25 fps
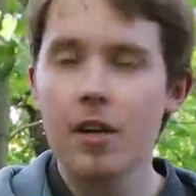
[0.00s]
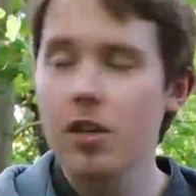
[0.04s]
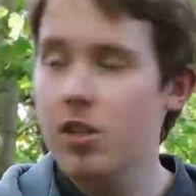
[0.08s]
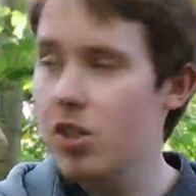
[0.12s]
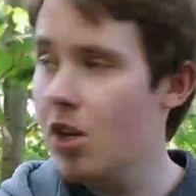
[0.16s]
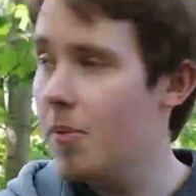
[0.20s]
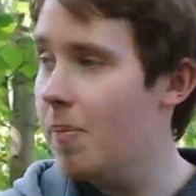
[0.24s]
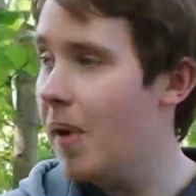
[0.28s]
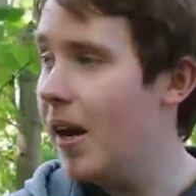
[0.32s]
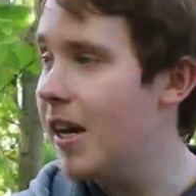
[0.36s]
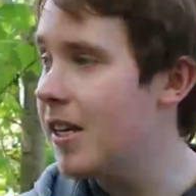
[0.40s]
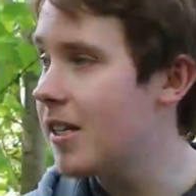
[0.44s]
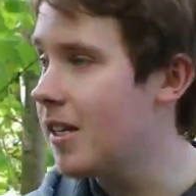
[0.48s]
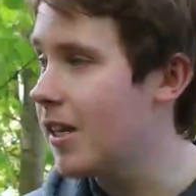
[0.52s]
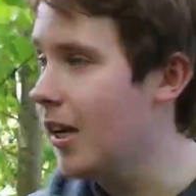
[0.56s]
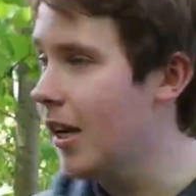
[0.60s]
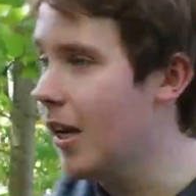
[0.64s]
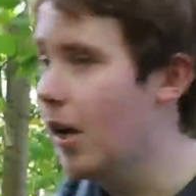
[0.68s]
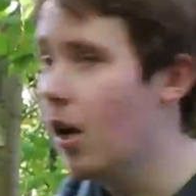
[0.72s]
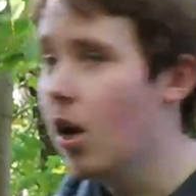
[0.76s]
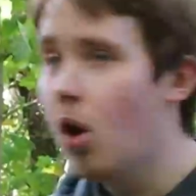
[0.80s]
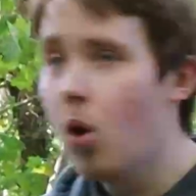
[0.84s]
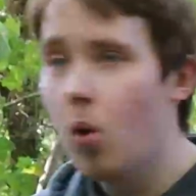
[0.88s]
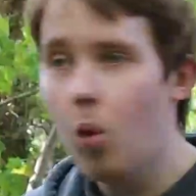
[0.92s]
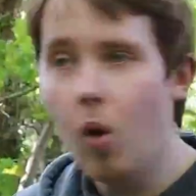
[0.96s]
So basically,
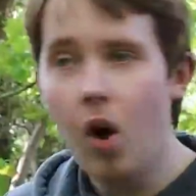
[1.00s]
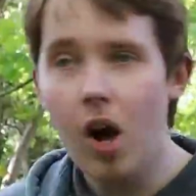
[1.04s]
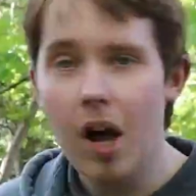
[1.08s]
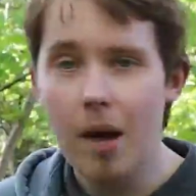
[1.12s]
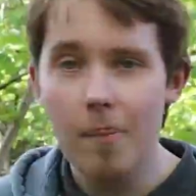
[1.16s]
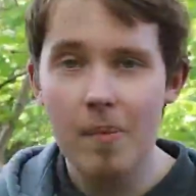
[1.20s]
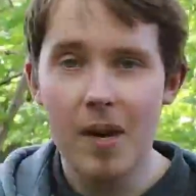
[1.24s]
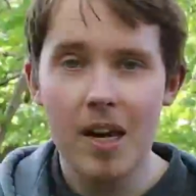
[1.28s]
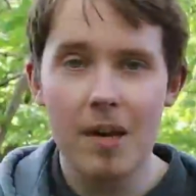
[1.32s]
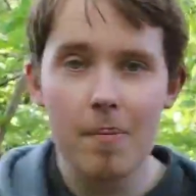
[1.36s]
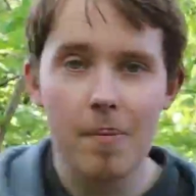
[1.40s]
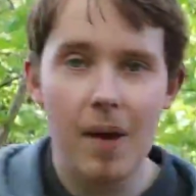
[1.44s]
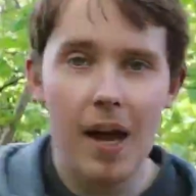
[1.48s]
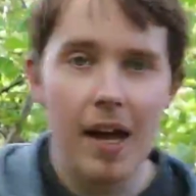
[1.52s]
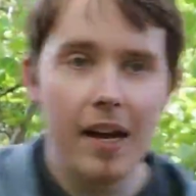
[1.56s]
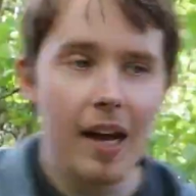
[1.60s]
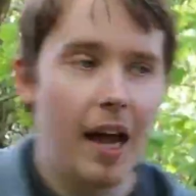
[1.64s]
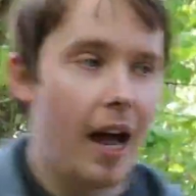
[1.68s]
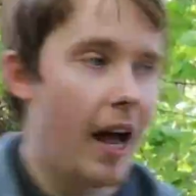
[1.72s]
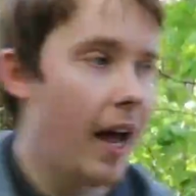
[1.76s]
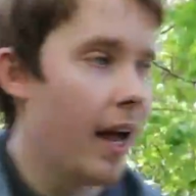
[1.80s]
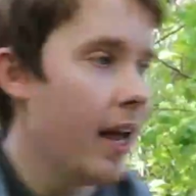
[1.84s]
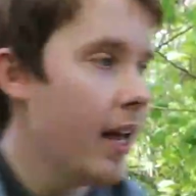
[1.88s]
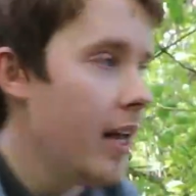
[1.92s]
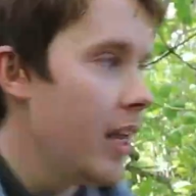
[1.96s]
what I mean by
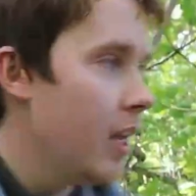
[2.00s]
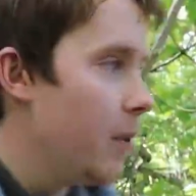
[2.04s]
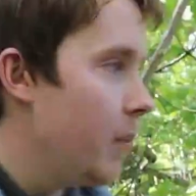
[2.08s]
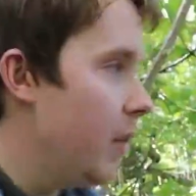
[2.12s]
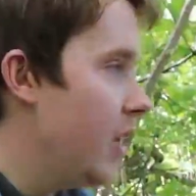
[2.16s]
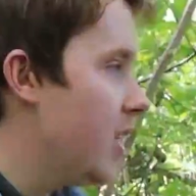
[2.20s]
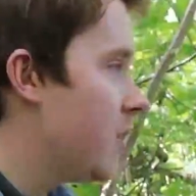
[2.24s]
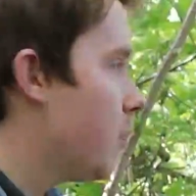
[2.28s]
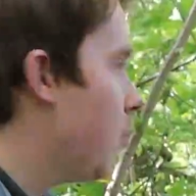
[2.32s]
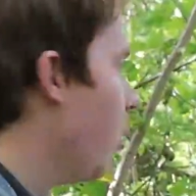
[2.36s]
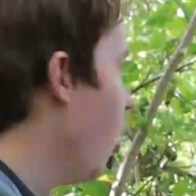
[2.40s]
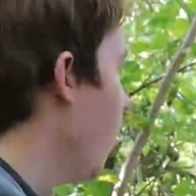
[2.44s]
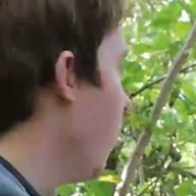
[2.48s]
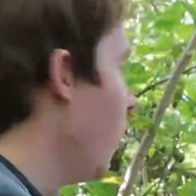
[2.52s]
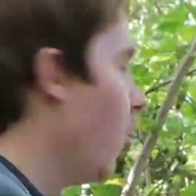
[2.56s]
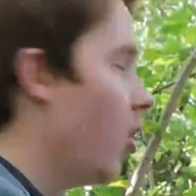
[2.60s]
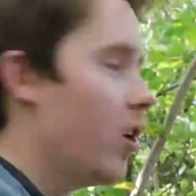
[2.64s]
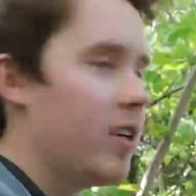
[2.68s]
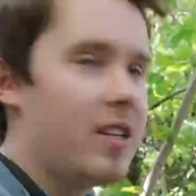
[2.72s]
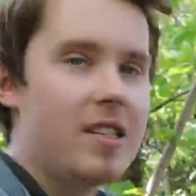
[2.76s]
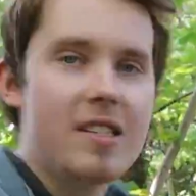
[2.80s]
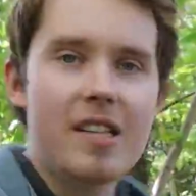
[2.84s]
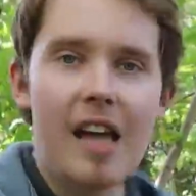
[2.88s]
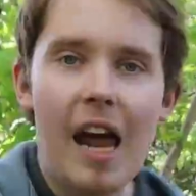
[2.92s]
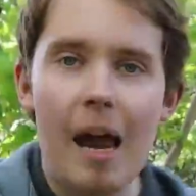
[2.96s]
that, we need to put
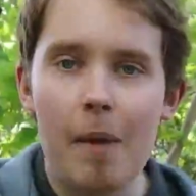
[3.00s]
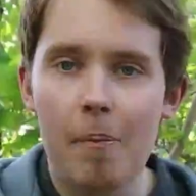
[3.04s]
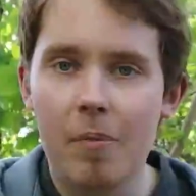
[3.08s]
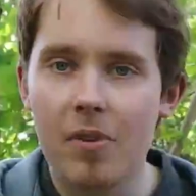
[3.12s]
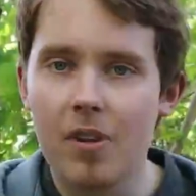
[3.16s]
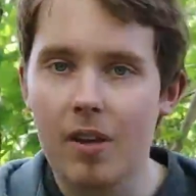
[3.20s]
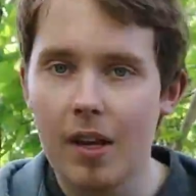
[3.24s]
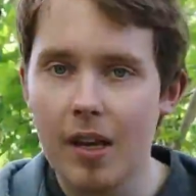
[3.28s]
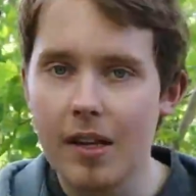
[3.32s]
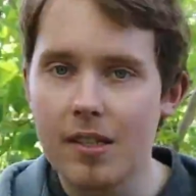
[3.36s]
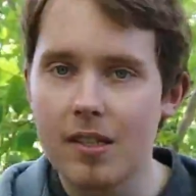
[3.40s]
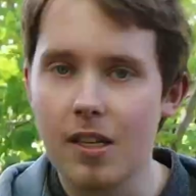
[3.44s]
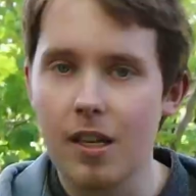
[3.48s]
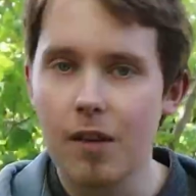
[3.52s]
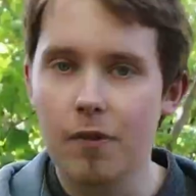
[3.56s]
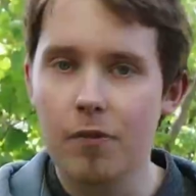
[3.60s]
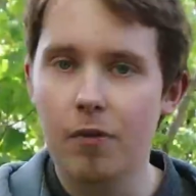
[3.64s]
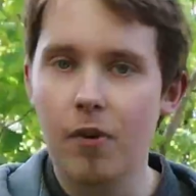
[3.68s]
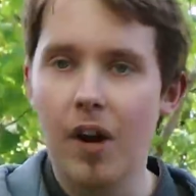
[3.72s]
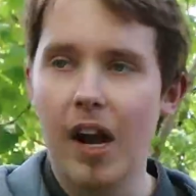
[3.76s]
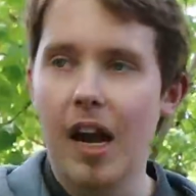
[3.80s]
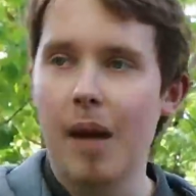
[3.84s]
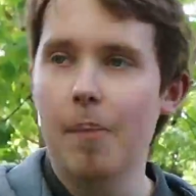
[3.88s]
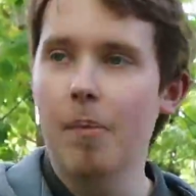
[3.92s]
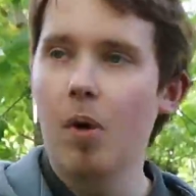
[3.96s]
more depth into the
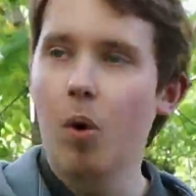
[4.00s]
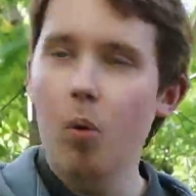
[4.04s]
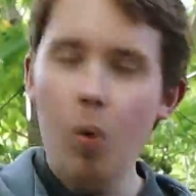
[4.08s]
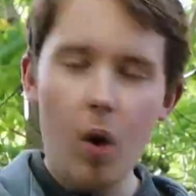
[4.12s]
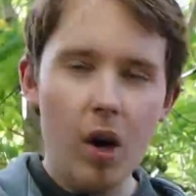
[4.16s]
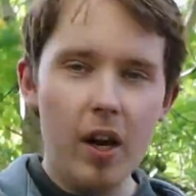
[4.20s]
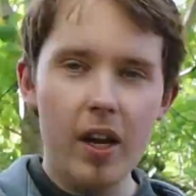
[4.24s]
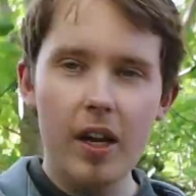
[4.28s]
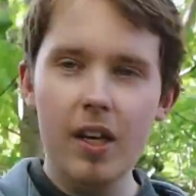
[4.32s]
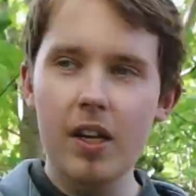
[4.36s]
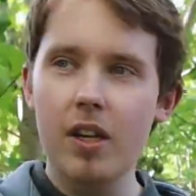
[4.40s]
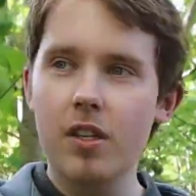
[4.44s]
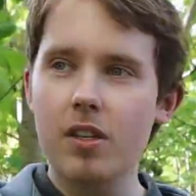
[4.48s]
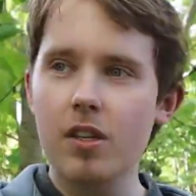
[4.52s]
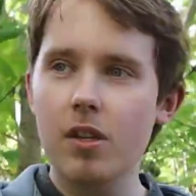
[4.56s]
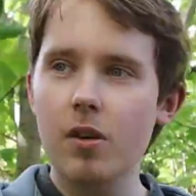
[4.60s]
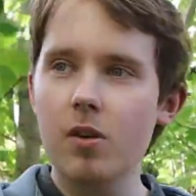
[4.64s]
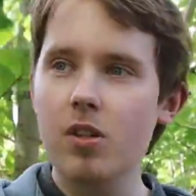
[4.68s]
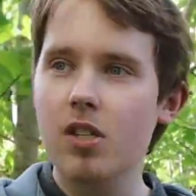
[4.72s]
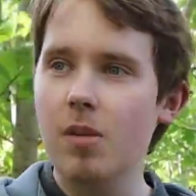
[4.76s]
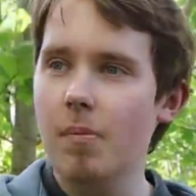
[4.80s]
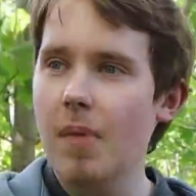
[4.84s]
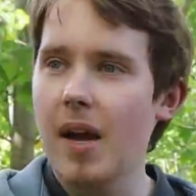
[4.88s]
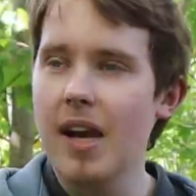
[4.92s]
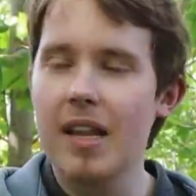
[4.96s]
frame. What can you do
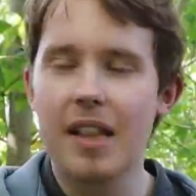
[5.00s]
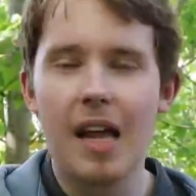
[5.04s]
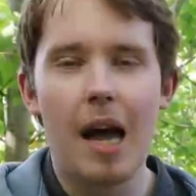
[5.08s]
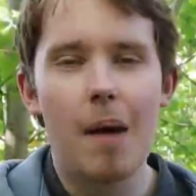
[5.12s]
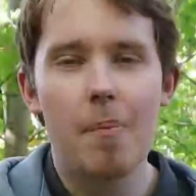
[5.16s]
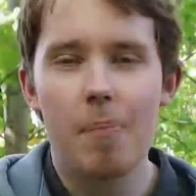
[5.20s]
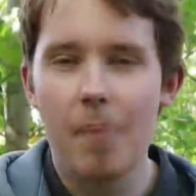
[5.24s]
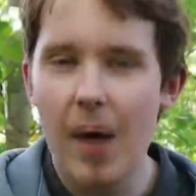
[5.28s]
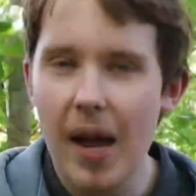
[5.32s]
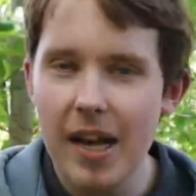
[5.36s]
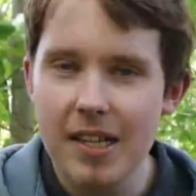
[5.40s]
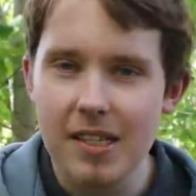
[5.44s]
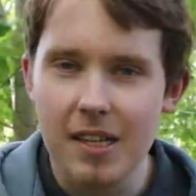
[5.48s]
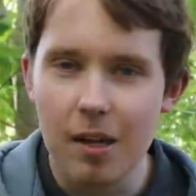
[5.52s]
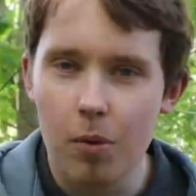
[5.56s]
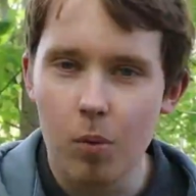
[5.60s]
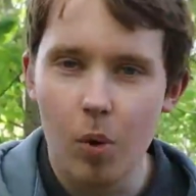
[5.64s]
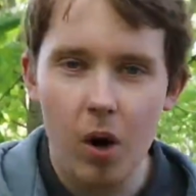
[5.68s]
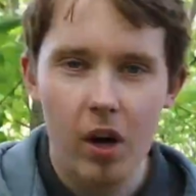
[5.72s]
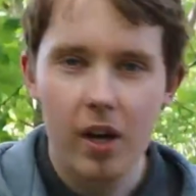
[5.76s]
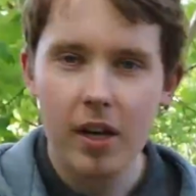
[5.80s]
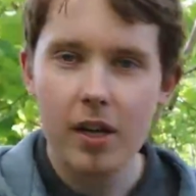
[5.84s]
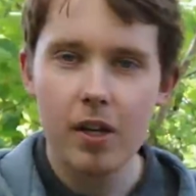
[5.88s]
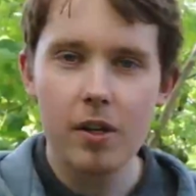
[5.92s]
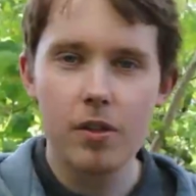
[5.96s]
to make that better?
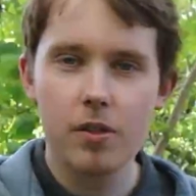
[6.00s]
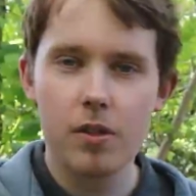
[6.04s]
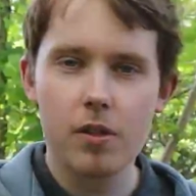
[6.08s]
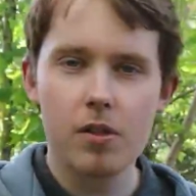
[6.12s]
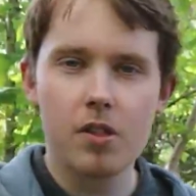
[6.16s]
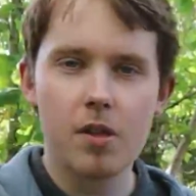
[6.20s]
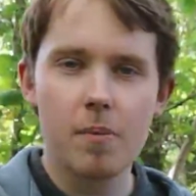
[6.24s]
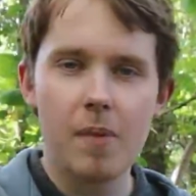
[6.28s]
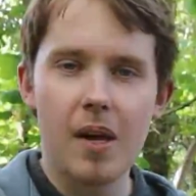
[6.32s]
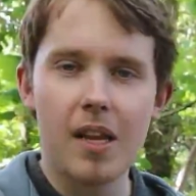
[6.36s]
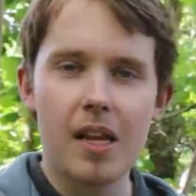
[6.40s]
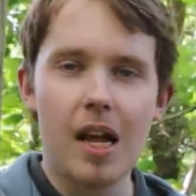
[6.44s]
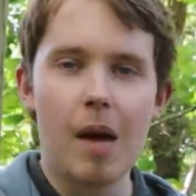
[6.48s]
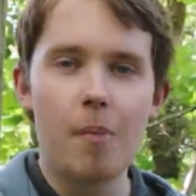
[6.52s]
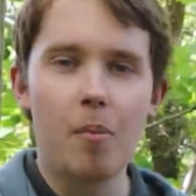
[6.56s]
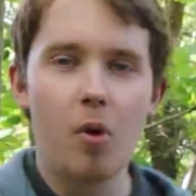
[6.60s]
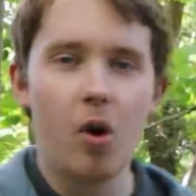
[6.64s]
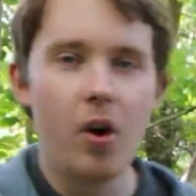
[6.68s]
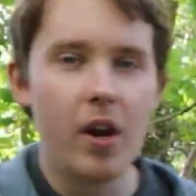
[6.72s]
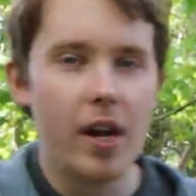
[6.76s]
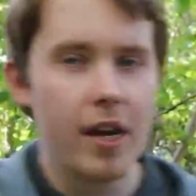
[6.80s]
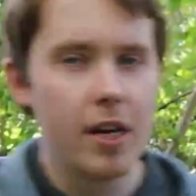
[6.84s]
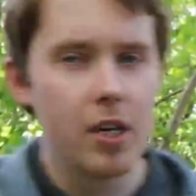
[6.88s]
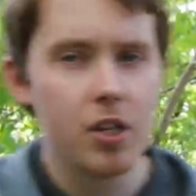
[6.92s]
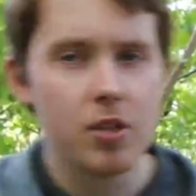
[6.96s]
What can you do to make that
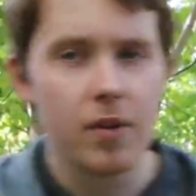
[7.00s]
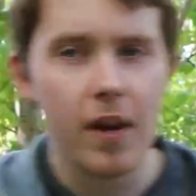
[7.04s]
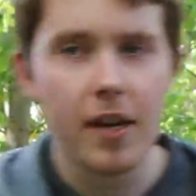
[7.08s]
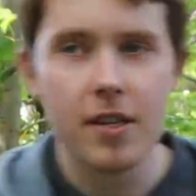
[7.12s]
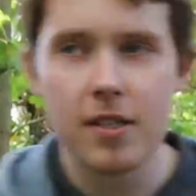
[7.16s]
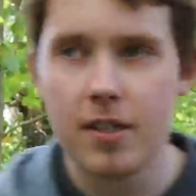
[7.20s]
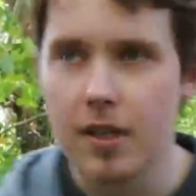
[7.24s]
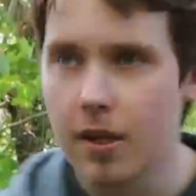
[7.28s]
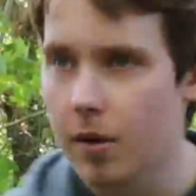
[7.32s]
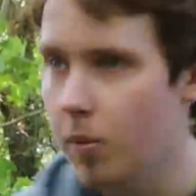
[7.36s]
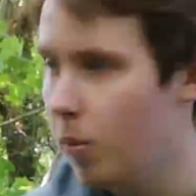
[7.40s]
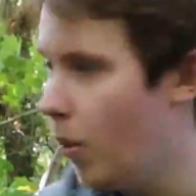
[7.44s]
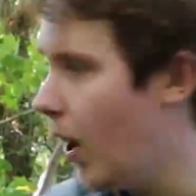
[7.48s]
more interesting?